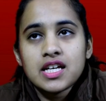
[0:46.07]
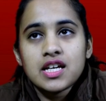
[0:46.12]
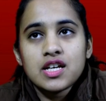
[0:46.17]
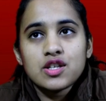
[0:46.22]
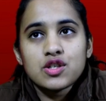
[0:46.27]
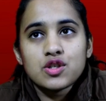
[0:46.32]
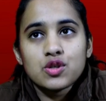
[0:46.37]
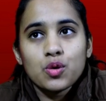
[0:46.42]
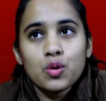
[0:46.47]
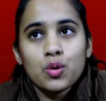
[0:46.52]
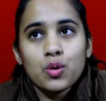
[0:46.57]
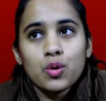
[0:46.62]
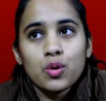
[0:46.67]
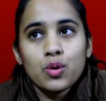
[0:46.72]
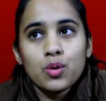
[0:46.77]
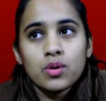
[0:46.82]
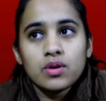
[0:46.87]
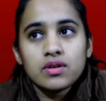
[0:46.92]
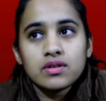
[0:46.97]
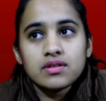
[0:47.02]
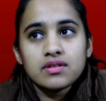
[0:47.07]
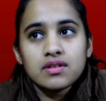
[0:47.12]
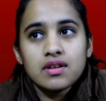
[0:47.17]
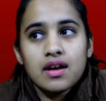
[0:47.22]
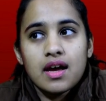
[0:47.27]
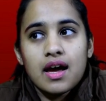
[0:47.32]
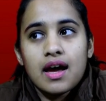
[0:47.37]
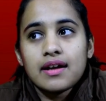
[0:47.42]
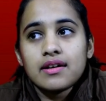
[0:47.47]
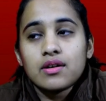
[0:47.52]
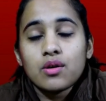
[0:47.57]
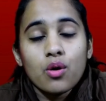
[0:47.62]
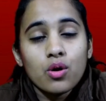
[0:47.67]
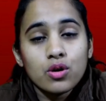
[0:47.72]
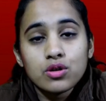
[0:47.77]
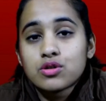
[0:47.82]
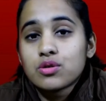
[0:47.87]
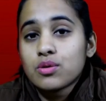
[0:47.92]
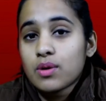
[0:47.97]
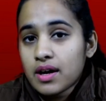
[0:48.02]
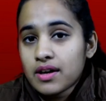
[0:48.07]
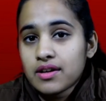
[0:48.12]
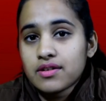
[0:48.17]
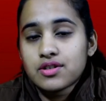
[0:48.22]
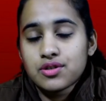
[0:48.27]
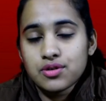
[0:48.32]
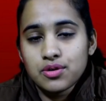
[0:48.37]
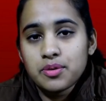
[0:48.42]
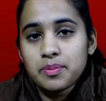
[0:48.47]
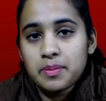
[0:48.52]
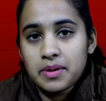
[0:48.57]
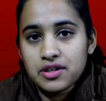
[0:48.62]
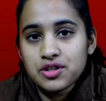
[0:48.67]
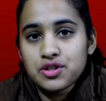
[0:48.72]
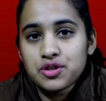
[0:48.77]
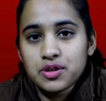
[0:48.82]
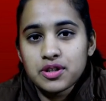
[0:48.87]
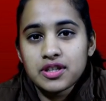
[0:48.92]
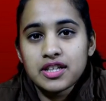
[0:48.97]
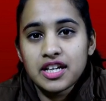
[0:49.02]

So, and also I should mention